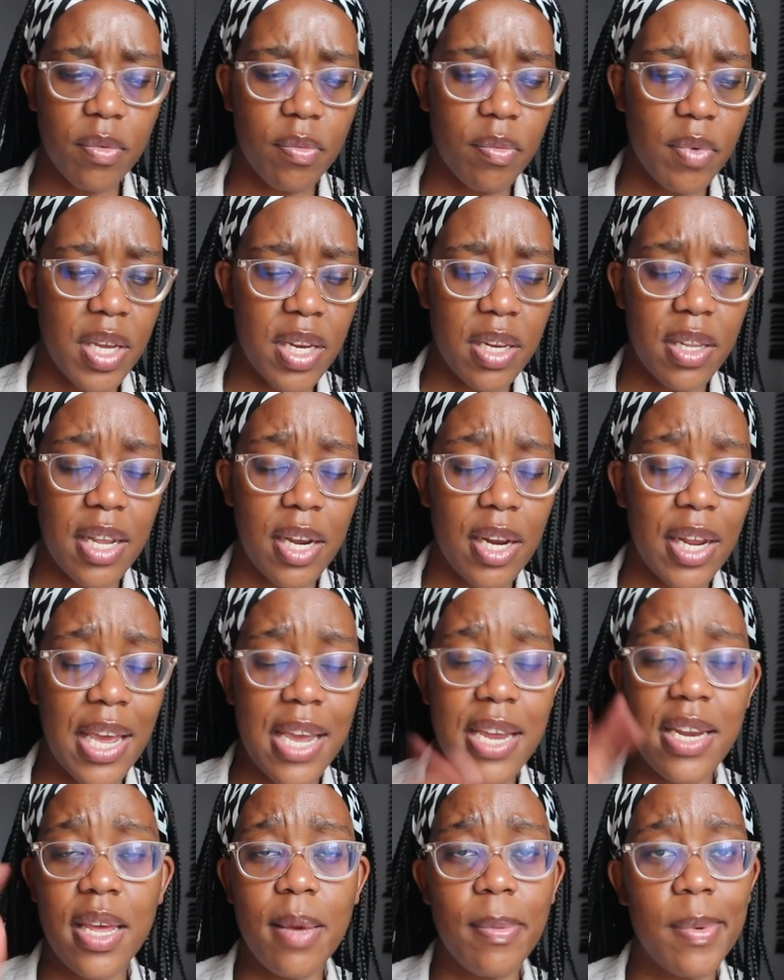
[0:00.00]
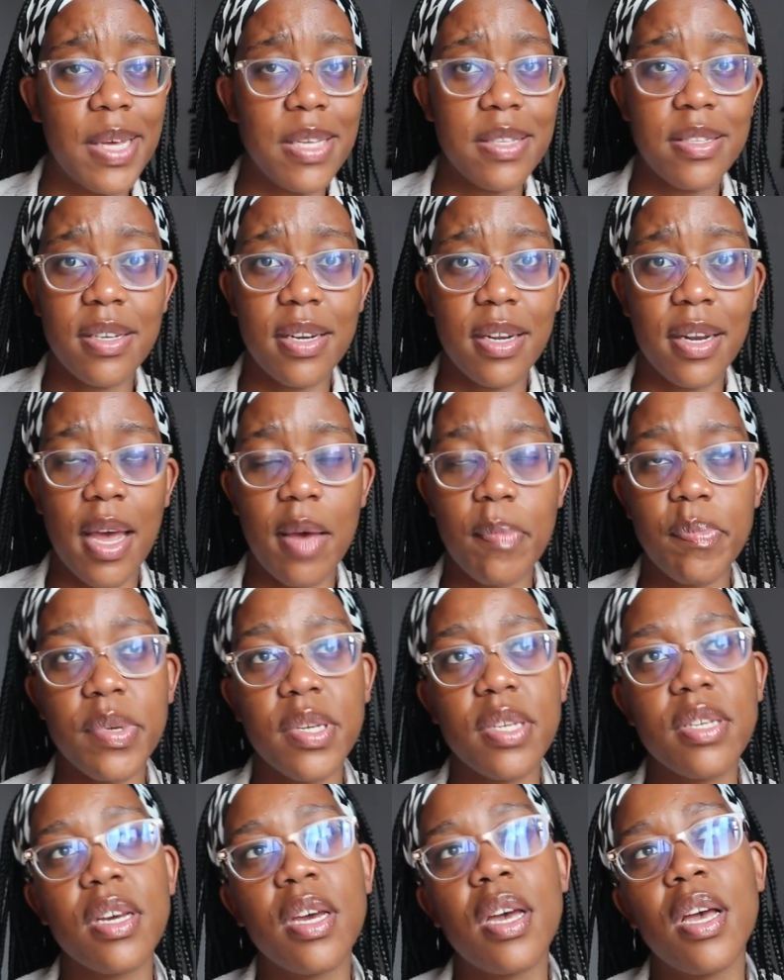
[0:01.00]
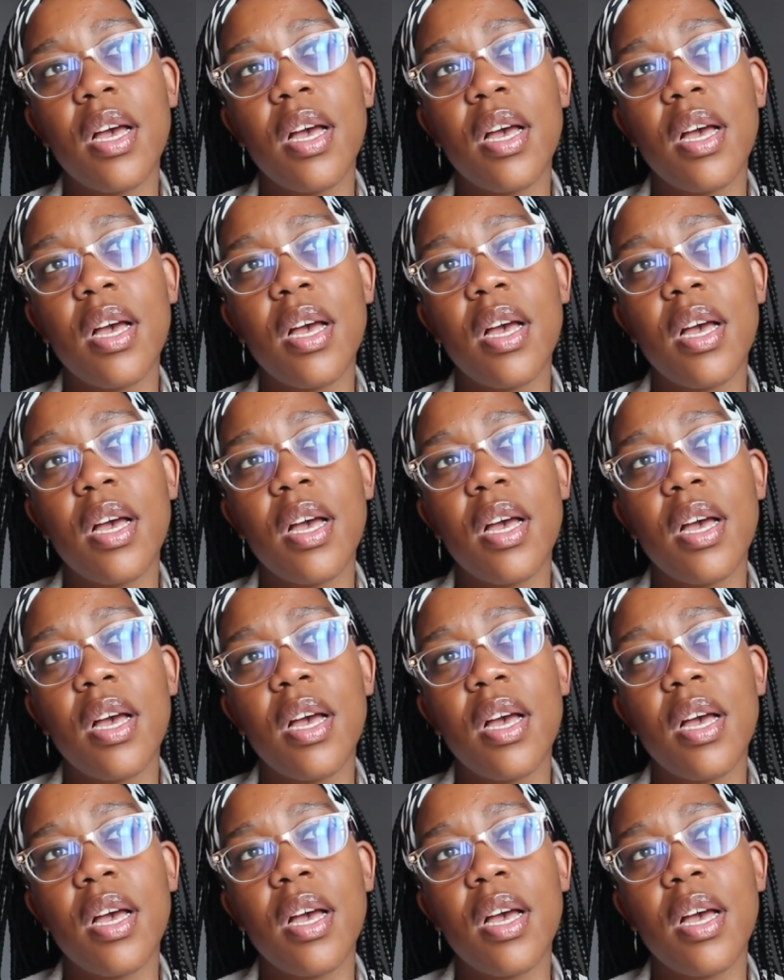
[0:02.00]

when that Hey Neighbor incident happened.